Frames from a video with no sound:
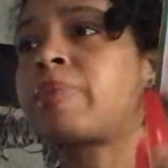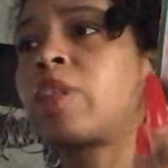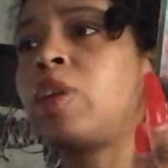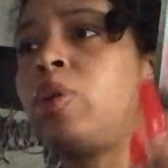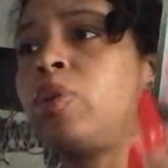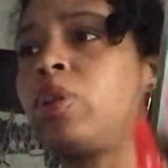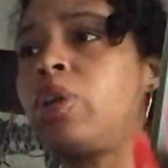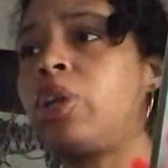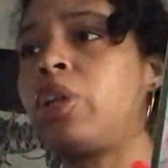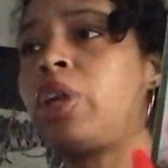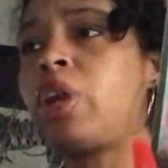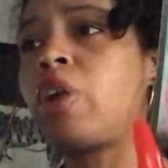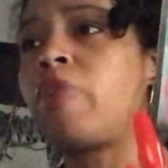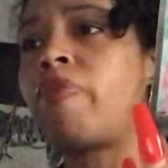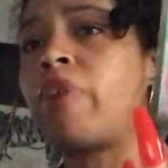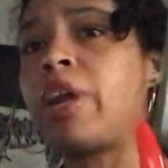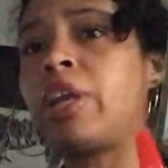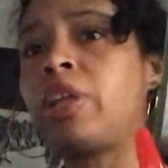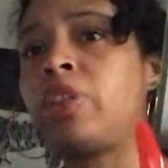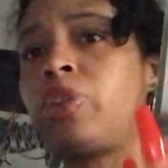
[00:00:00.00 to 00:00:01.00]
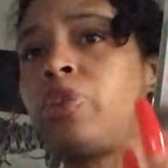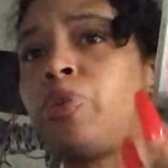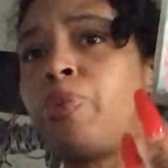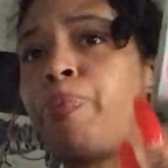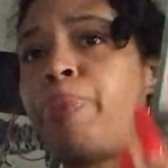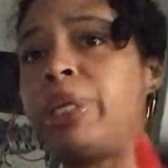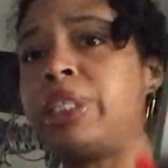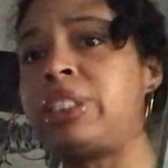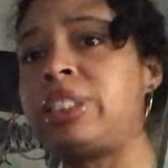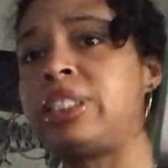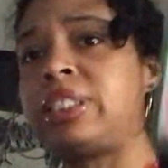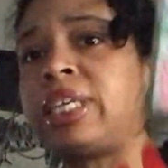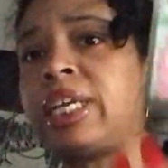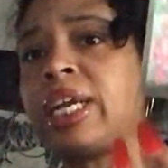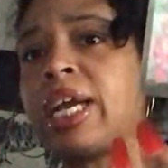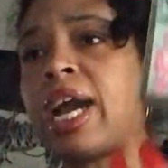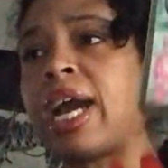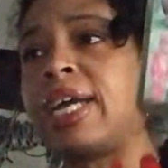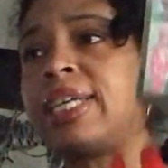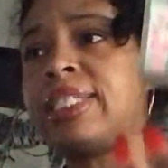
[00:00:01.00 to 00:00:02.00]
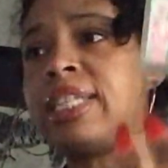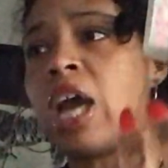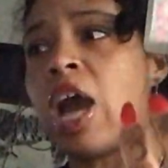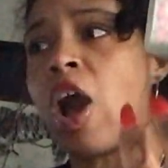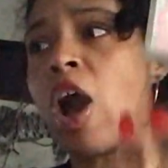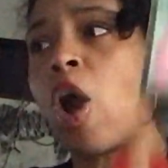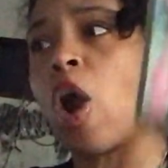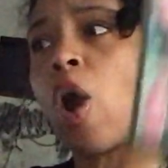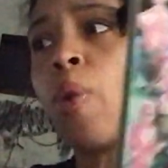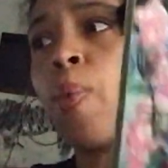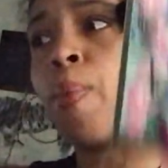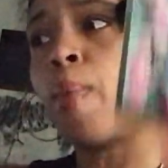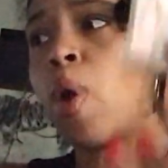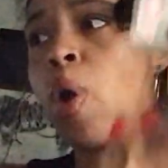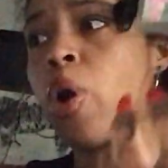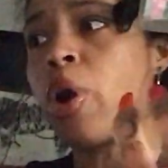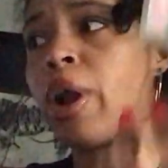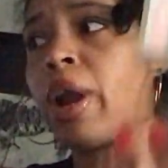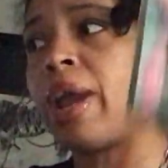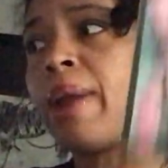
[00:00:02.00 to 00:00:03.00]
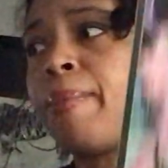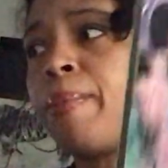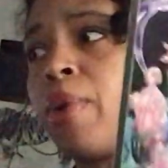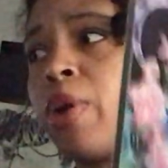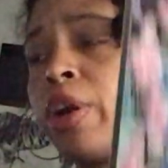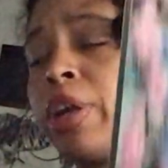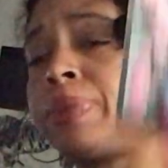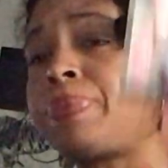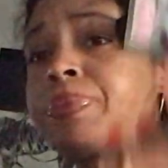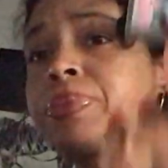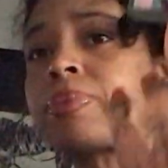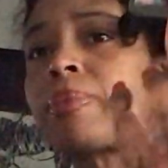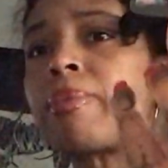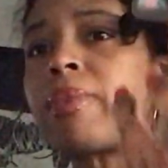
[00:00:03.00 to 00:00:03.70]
you literally are running through bitches and guys more and more.